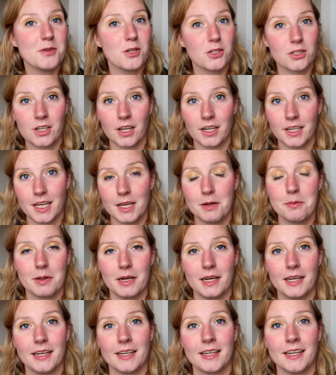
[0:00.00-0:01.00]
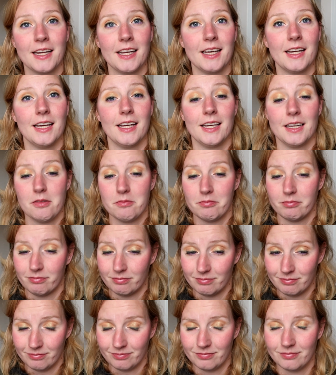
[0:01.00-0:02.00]
just gonna keep it in.
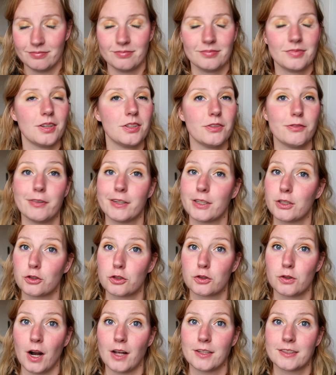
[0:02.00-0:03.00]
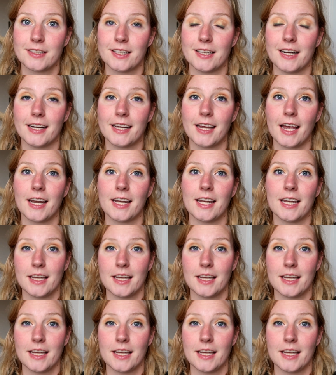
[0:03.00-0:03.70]
Fingers crossed that I can